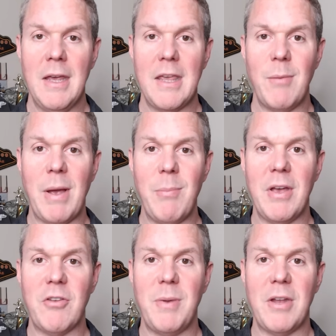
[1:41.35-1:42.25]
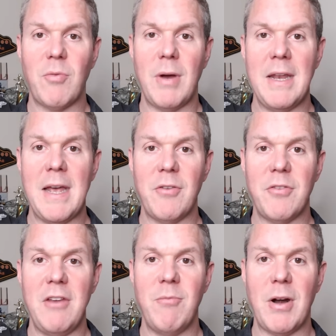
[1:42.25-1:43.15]
Get my best bets right now,
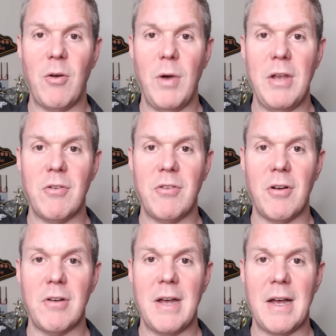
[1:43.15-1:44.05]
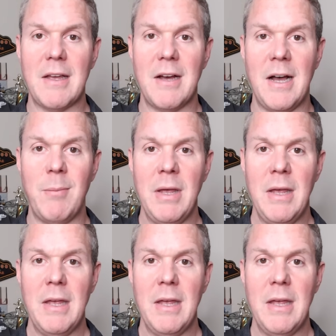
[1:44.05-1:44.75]
Steve Merril, wagertalk.com.